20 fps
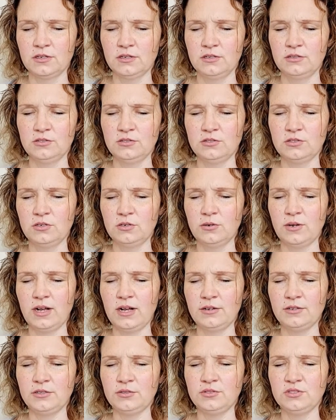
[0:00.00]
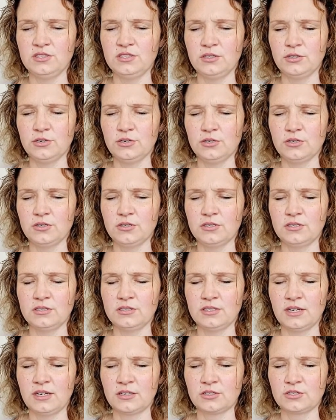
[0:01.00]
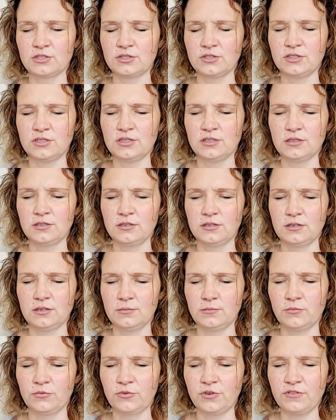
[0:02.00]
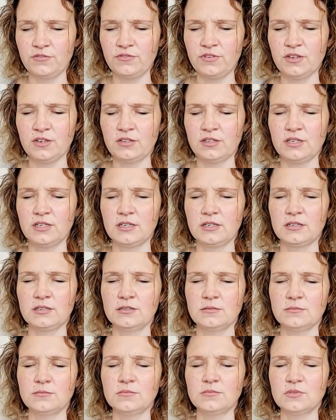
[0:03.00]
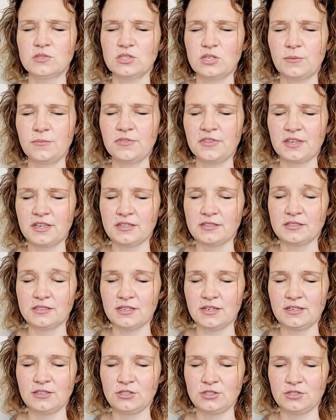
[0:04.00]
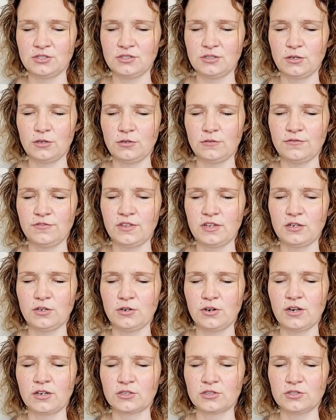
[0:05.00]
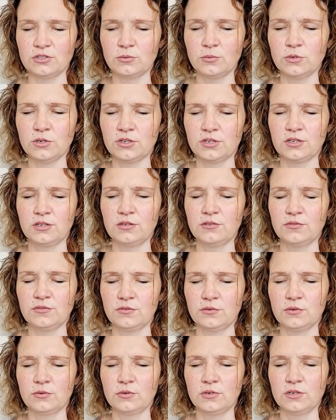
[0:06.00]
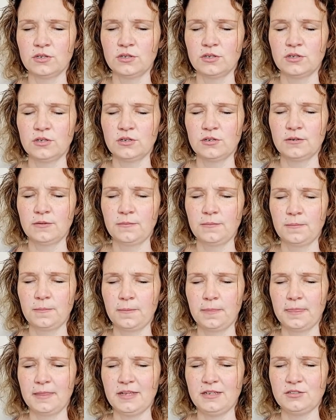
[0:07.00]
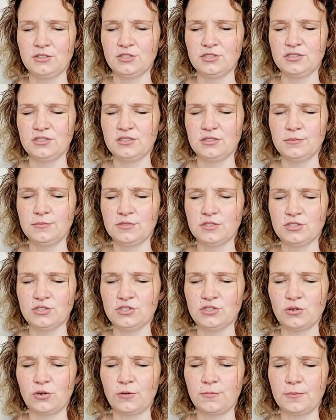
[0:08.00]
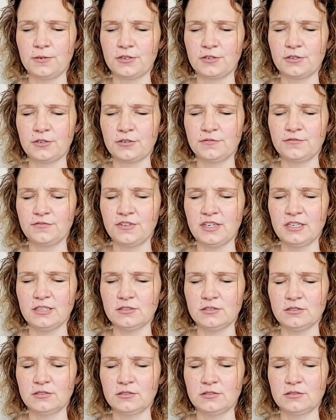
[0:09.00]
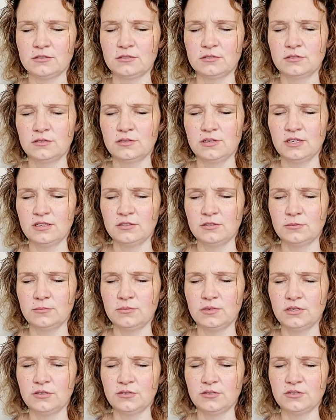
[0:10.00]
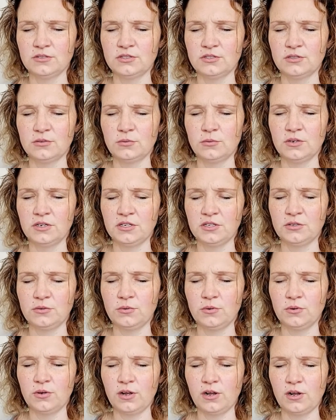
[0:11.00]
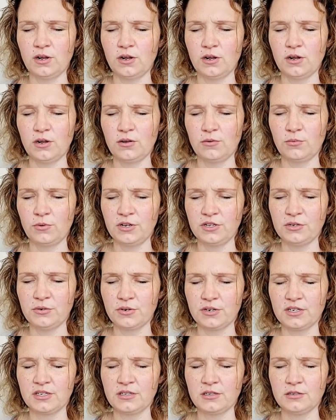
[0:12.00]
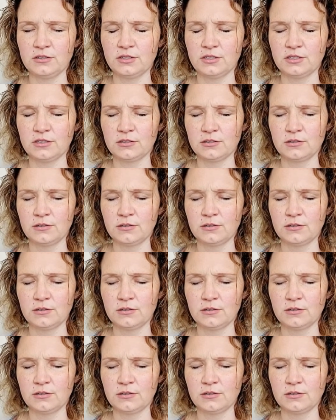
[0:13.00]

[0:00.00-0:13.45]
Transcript: So how you see her is actually um, revealing um, something inside yourself that you're actually working through. It just seems to show up on her face as a mirror to what you what you are healing.